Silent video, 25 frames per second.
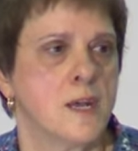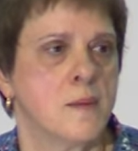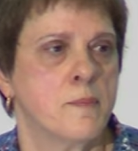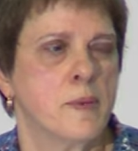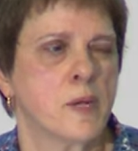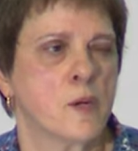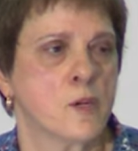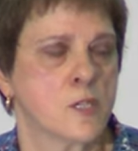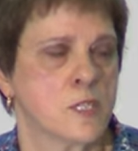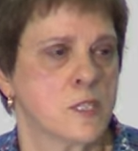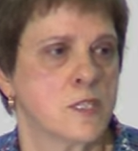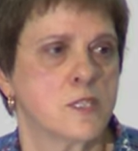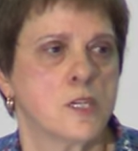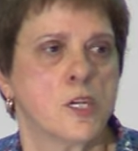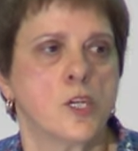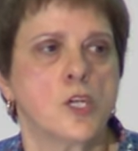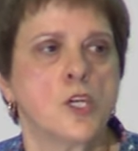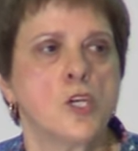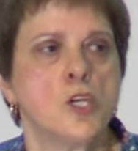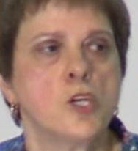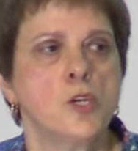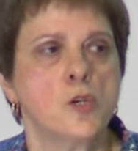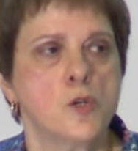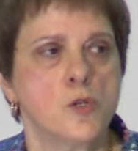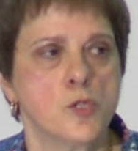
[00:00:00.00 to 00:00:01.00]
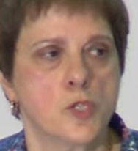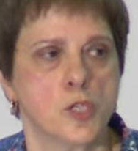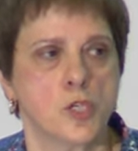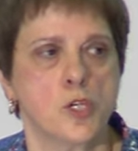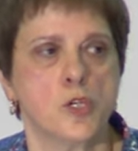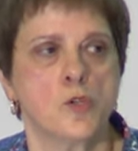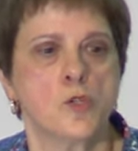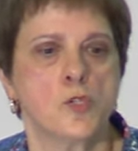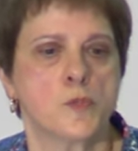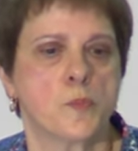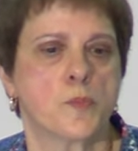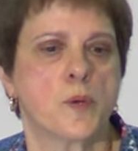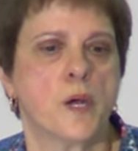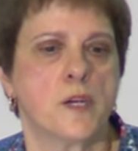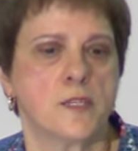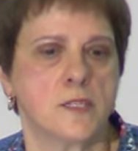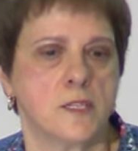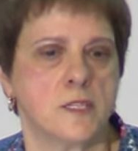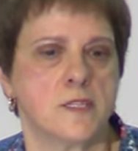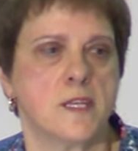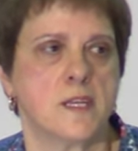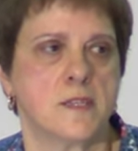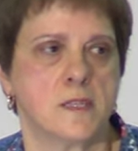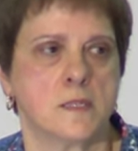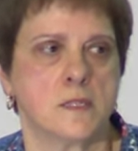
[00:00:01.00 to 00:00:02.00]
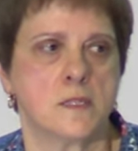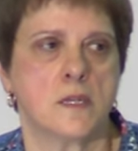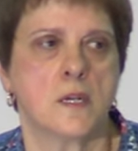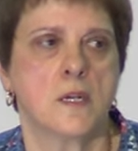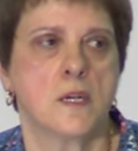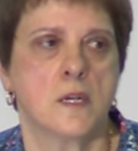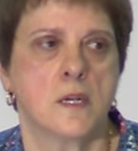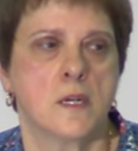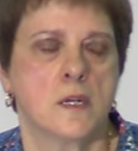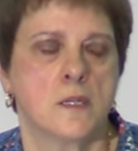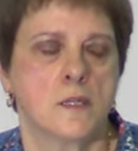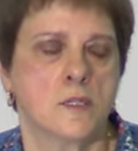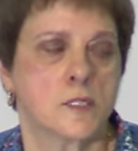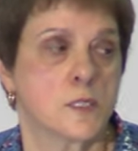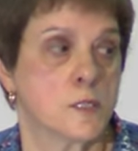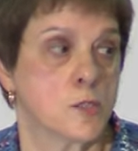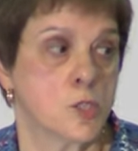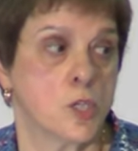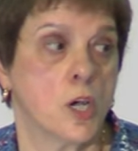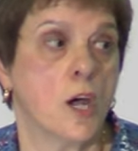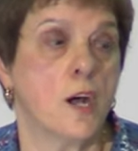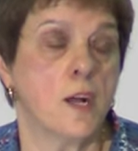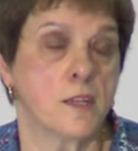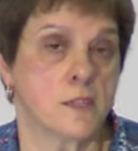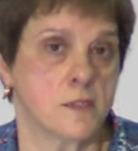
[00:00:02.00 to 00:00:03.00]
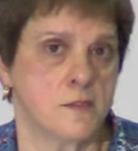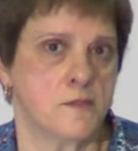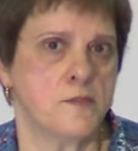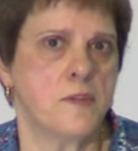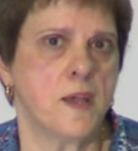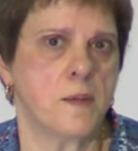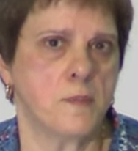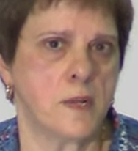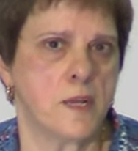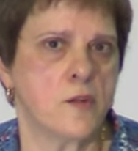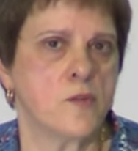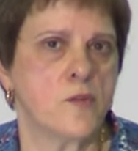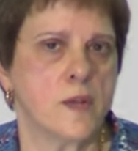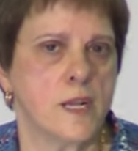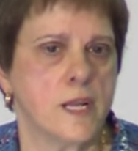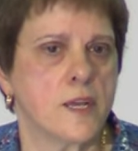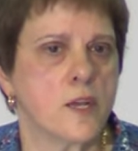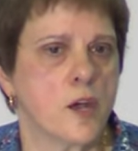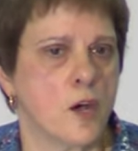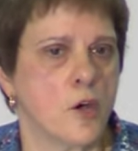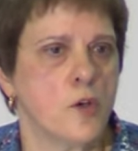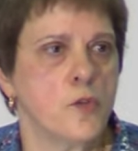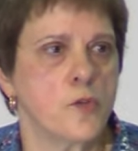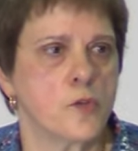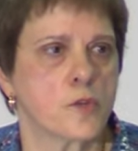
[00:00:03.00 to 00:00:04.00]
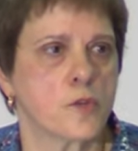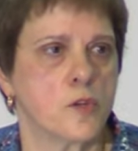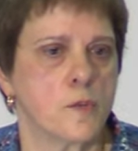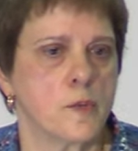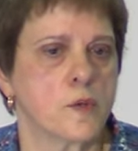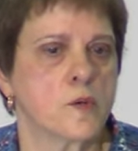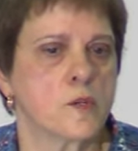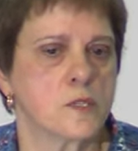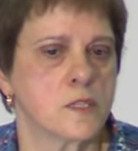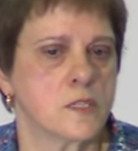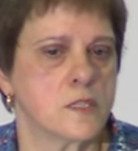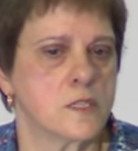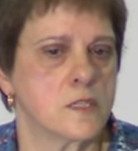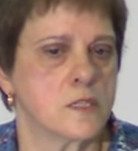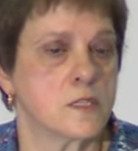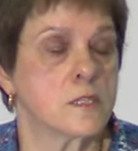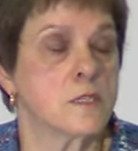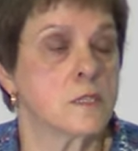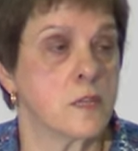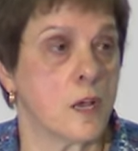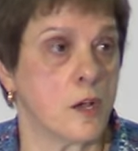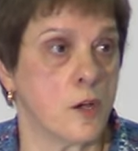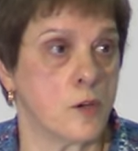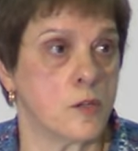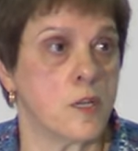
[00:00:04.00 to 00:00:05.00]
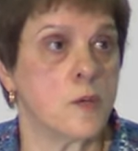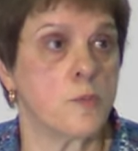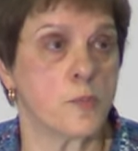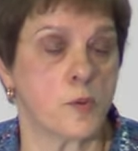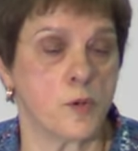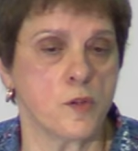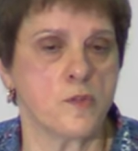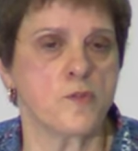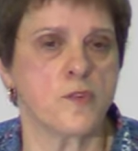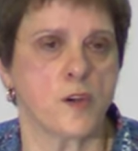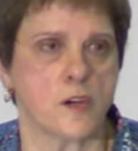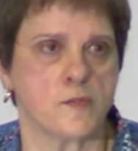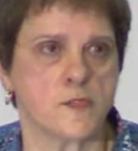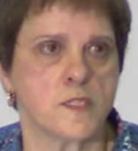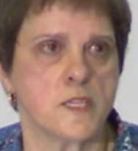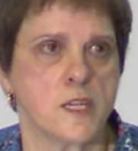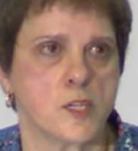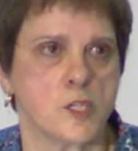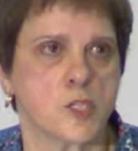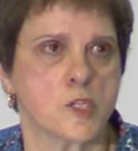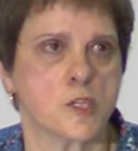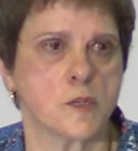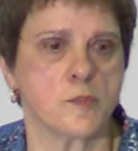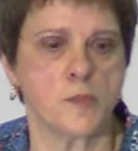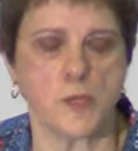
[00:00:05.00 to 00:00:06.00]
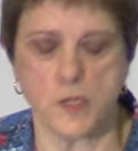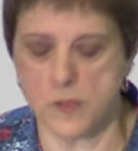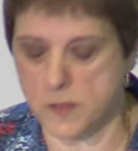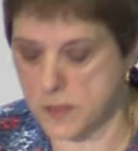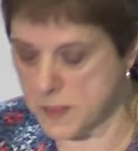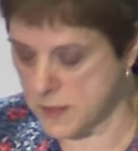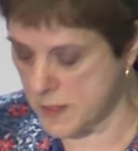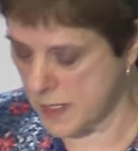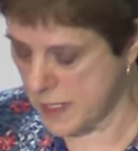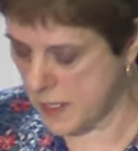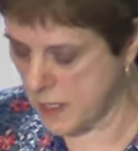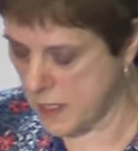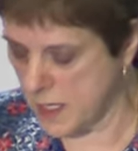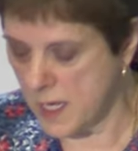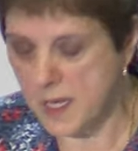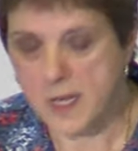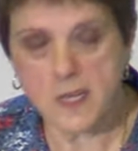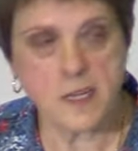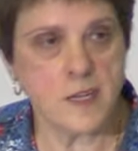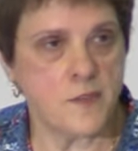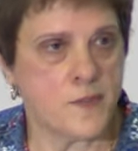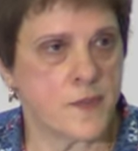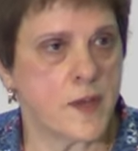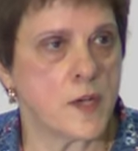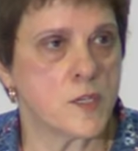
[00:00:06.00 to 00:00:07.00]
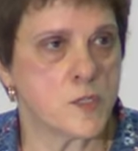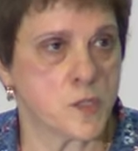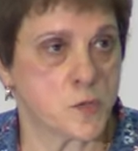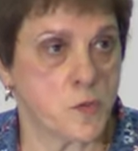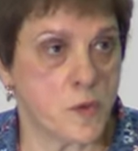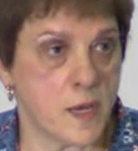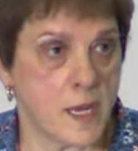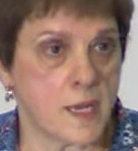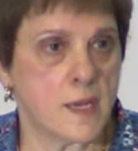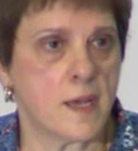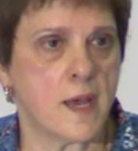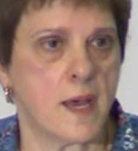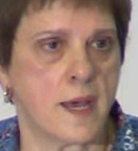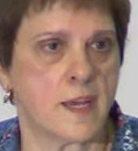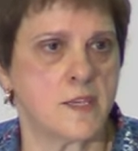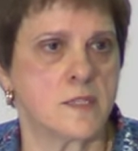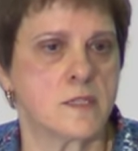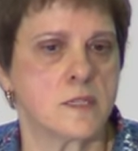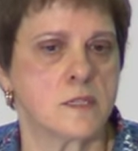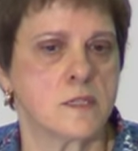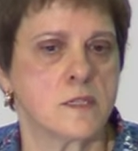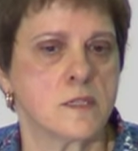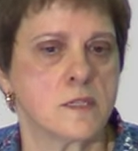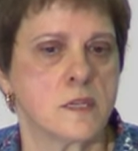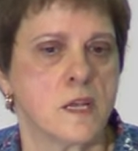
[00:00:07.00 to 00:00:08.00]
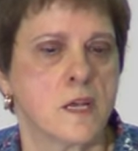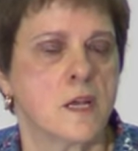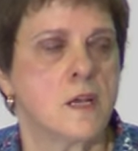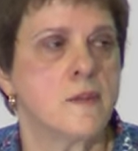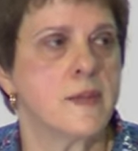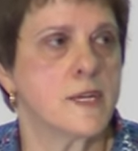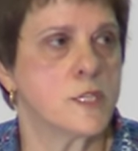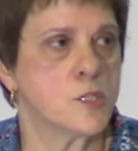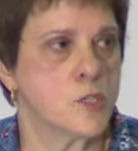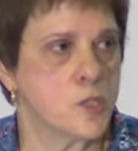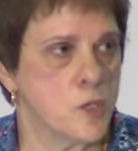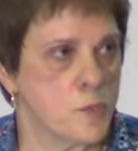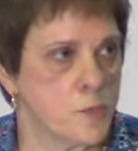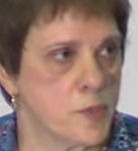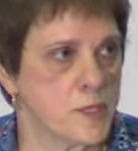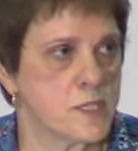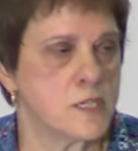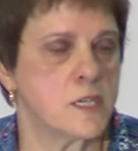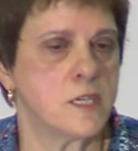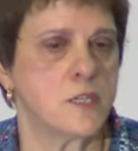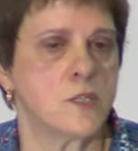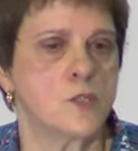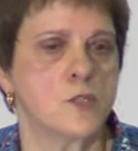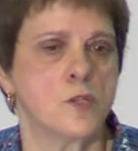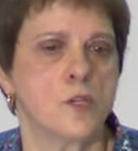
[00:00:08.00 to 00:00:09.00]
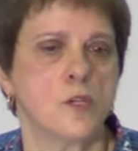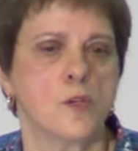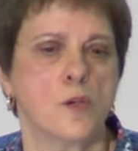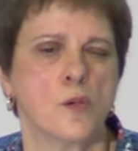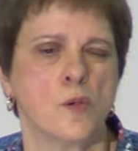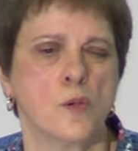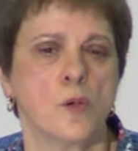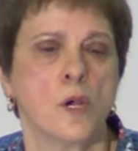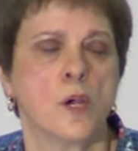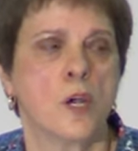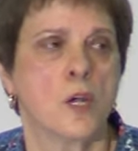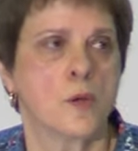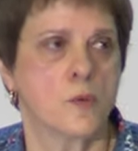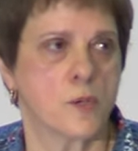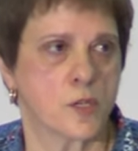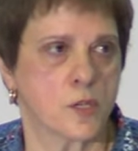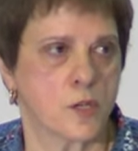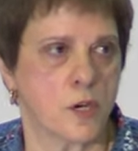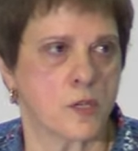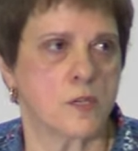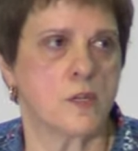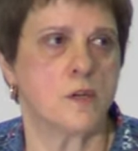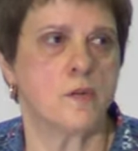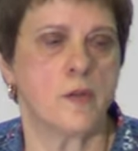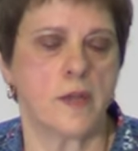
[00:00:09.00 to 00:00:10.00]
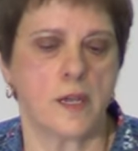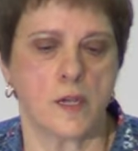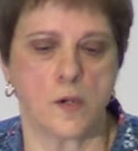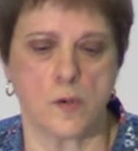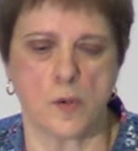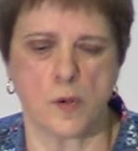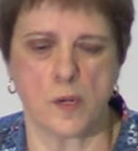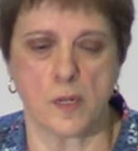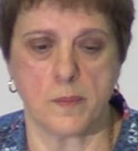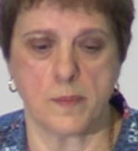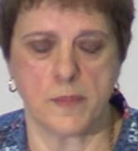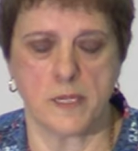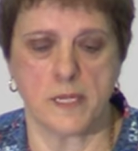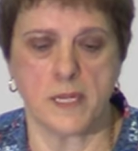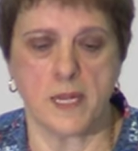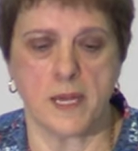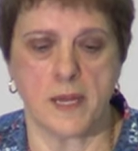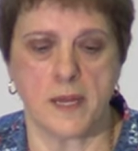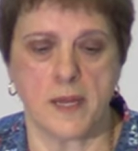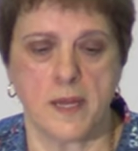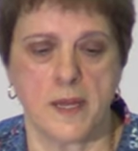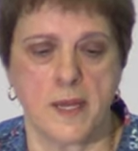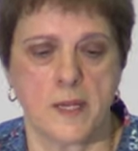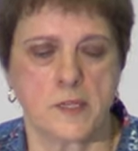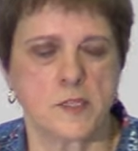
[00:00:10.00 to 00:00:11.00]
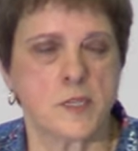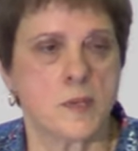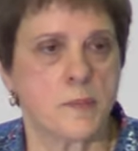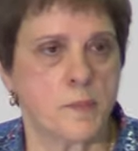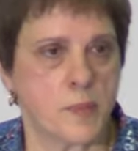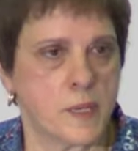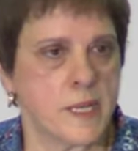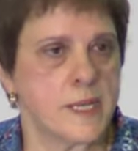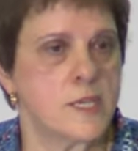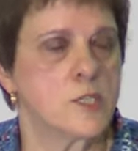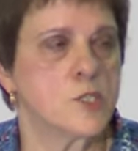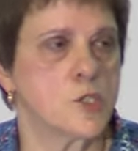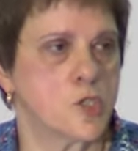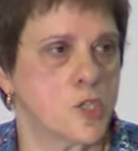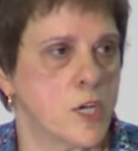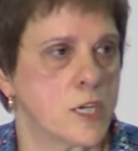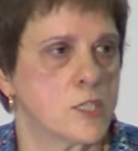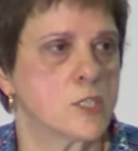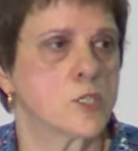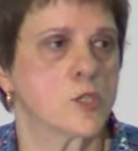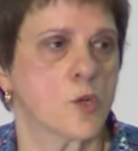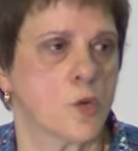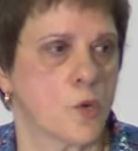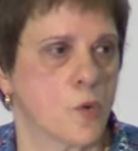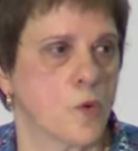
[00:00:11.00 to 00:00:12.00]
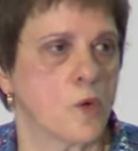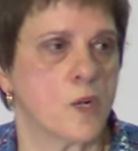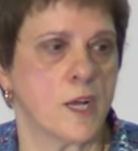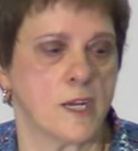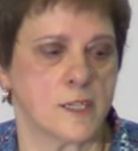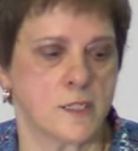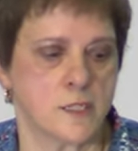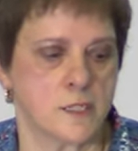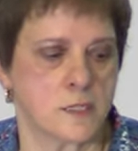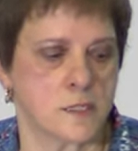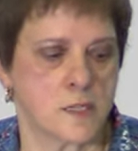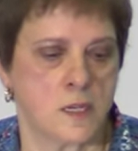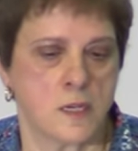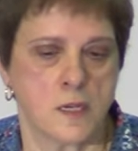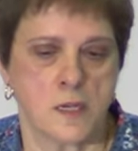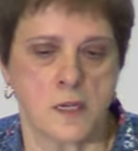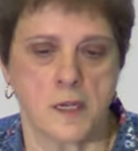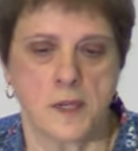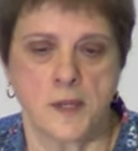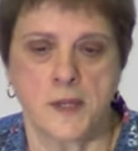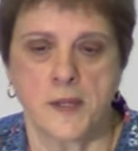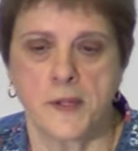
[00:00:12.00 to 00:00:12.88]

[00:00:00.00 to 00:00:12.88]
because it's a huge, huge process that this child and family really go through, because this is the only proof of sexual abuse then in those rare cases that do present to you with gonorrhea or chlamydia. So please just call us.